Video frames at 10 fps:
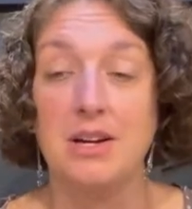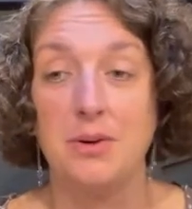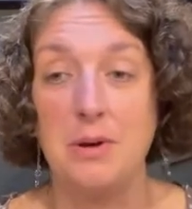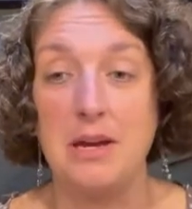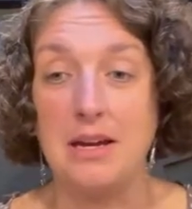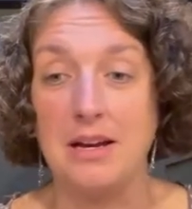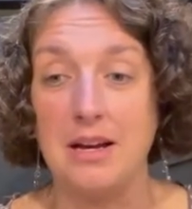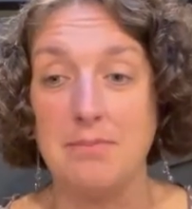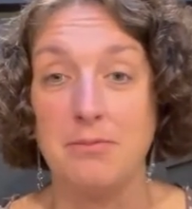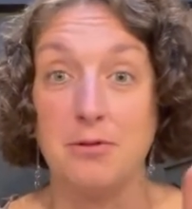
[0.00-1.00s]
We
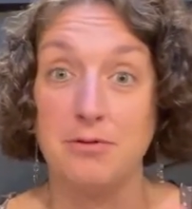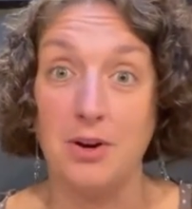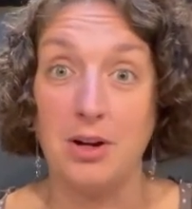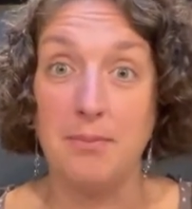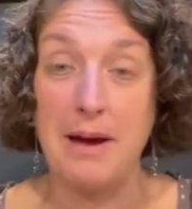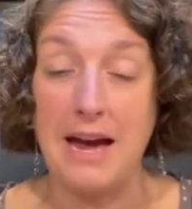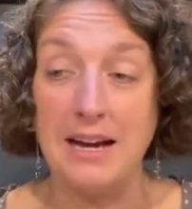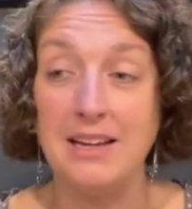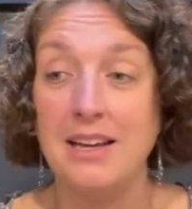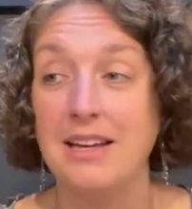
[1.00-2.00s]
fall back